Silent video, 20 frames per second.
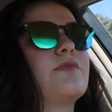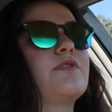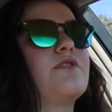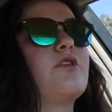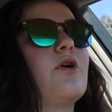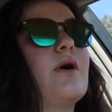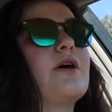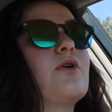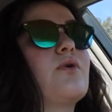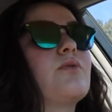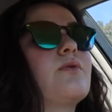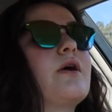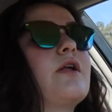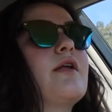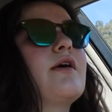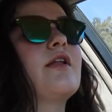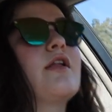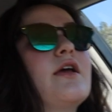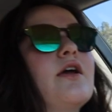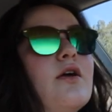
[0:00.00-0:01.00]
So I don't run
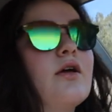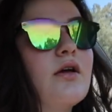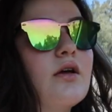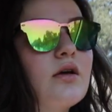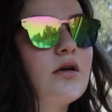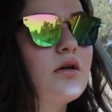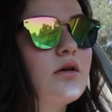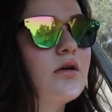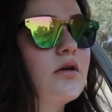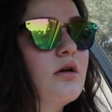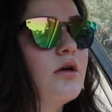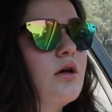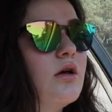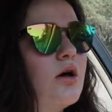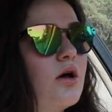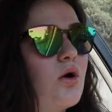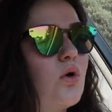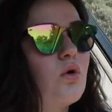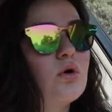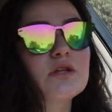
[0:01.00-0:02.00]
any
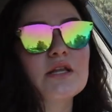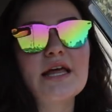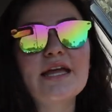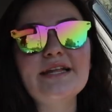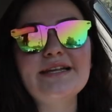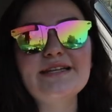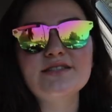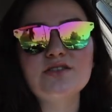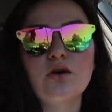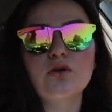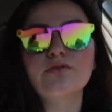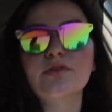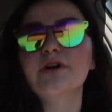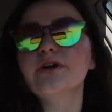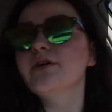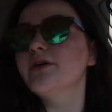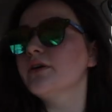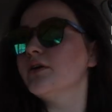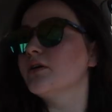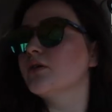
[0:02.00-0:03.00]
old ladies
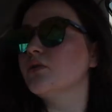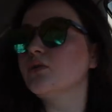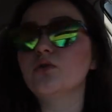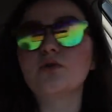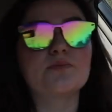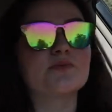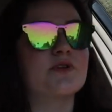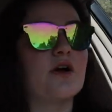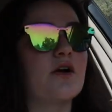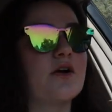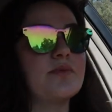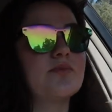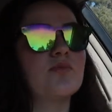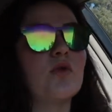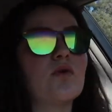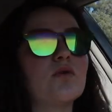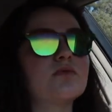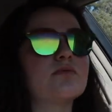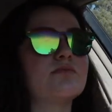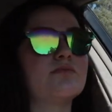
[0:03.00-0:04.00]
over. Oops, sorry,
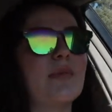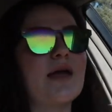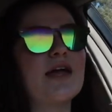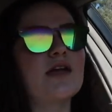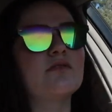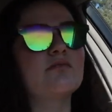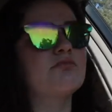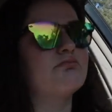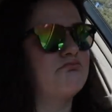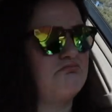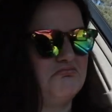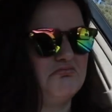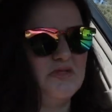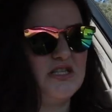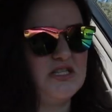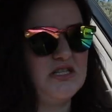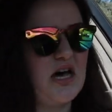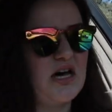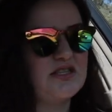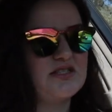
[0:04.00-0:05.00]
old man.
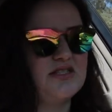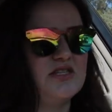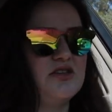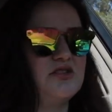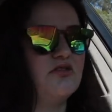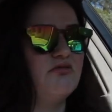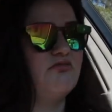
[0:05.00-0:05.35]
Did not see you.